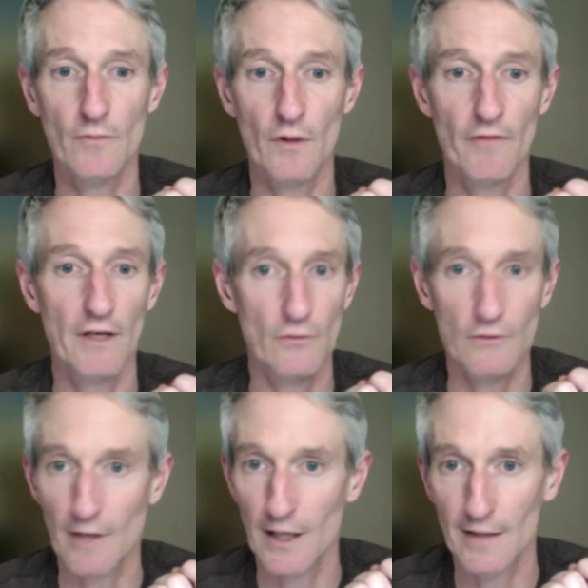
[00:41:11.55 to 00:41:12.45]
with regional
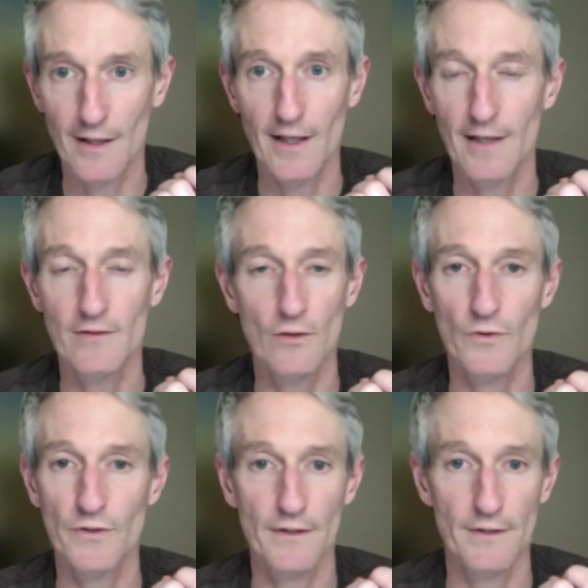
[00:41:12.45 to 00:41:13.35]
training days,
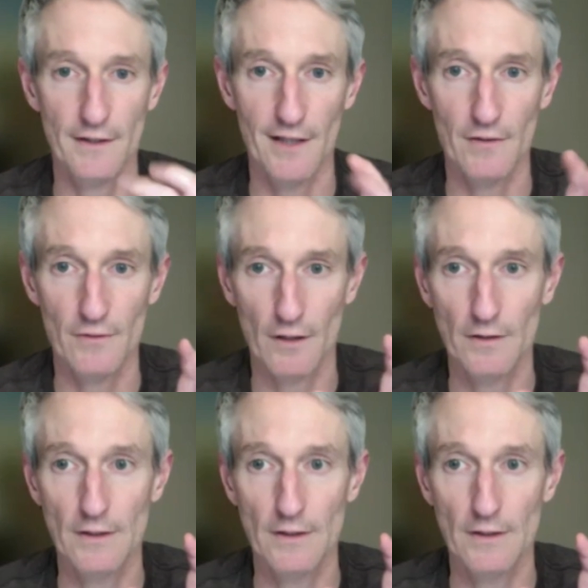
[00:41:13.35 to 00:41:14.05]
courses, etc.